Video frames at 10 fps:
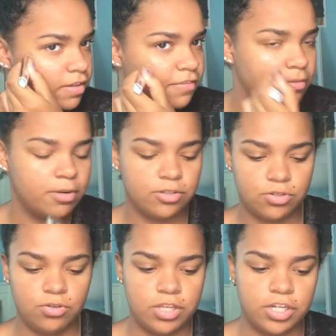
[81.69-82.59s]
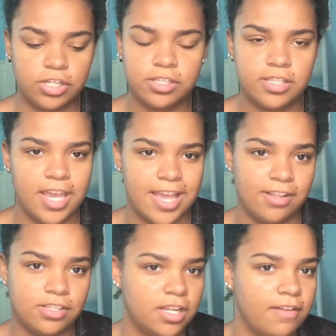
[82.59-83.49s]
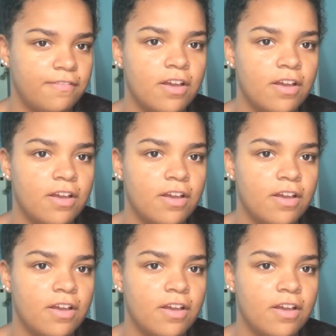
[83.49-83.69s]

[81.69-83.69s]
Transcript: if you're middle school, you can just take out stuff.